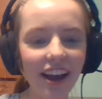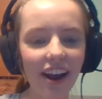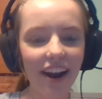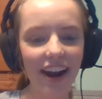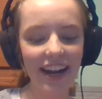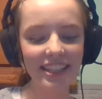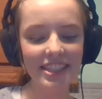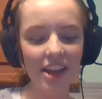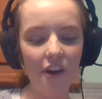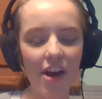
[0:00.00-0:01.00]
Alright,
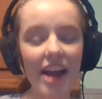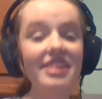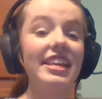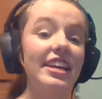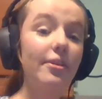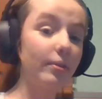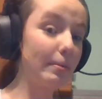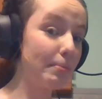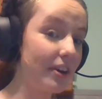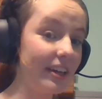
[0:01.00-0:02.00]
so I think we
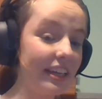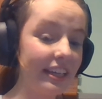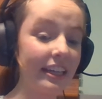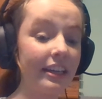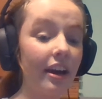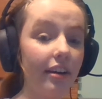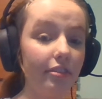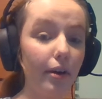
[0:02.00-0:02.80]
put enough